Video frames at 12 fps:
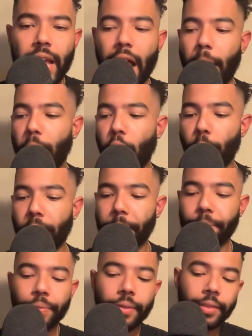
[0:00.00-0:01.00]
I'm
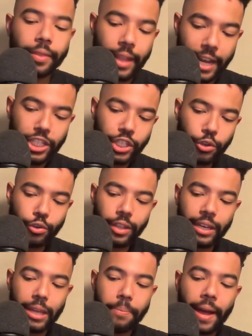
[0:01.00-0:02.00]
hoping next year the
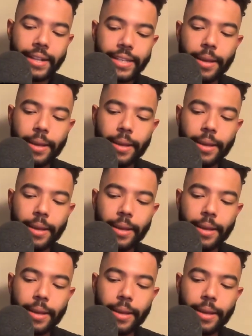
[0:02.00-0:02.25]
D-backs